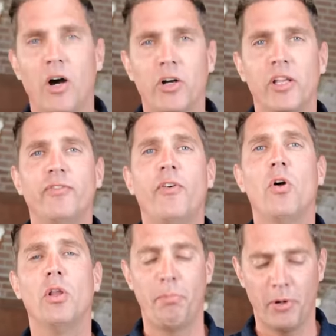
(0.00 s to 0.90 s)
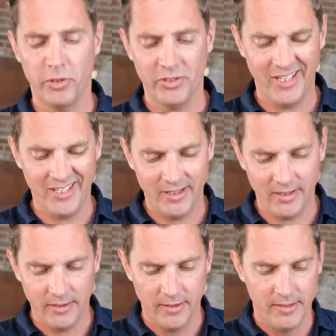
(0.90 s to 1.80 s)
Are they fall apart
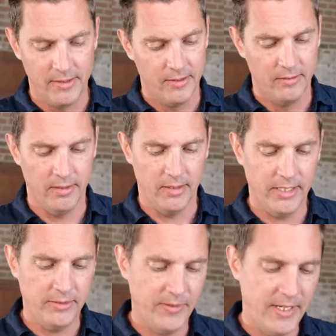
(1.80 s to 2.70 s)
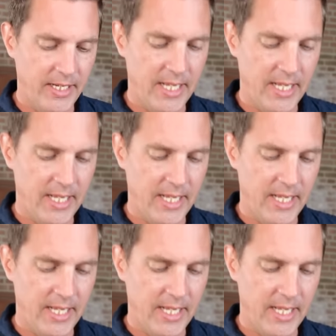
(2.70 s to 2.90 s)
tender? Well, let's find